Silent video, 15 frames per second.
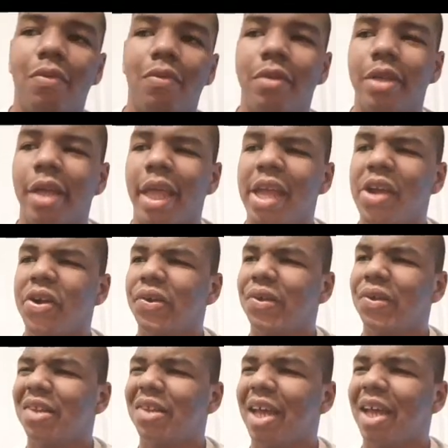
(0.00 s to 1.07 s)
I want to hear
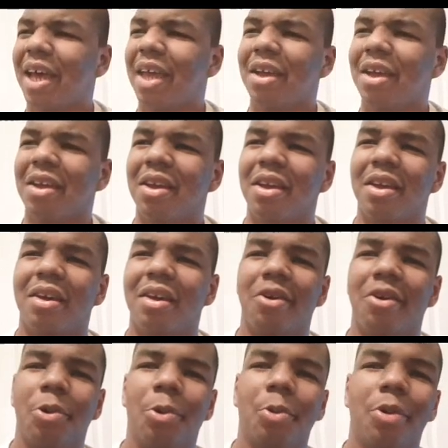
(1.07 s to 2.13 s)
what, like
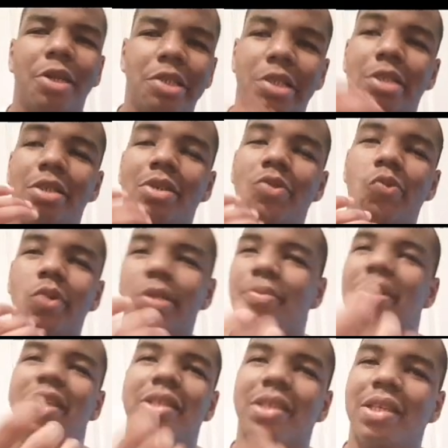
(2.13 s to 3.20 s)
what
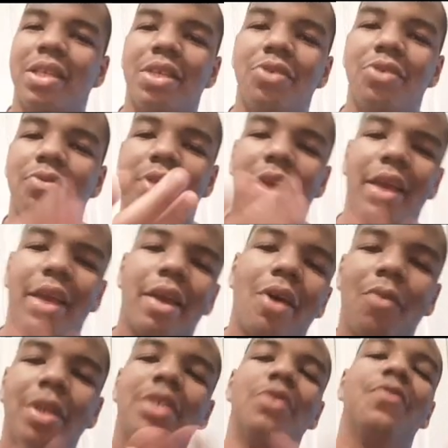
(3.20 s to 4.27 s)
what basically you think or
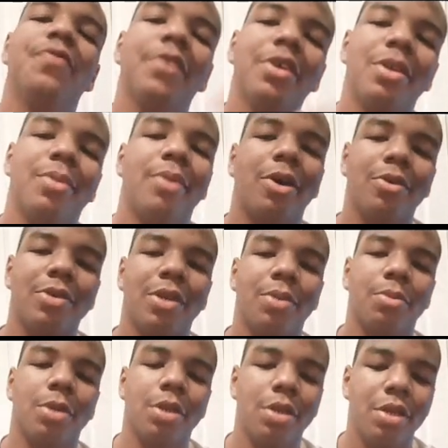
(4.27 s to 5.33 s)
what you feel about
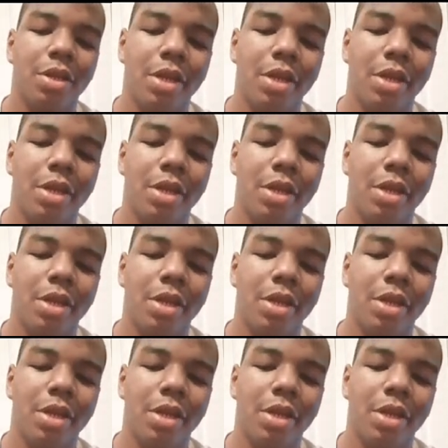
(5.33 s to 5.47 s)
something.